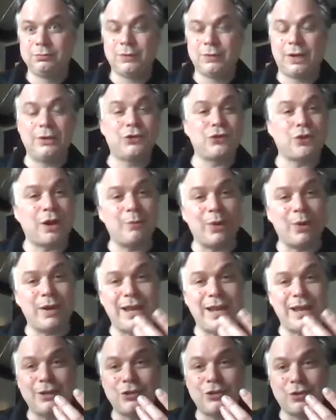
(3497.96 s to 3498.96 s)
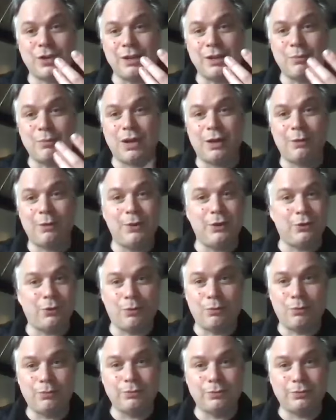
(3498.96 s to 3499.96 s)
And so I had my agent email me
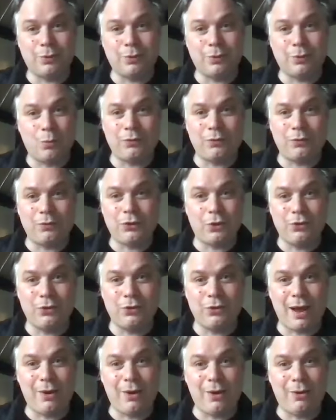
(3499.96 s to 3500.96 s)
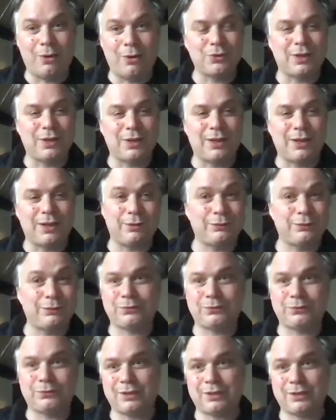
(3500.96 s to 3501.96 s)
going, what have you done now? I was like,
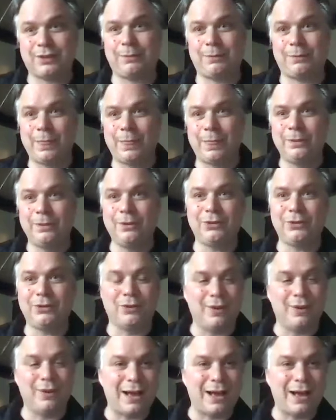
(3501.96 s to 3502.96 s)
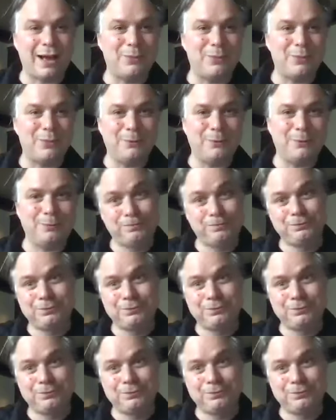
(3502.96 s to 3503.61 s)
not done that, but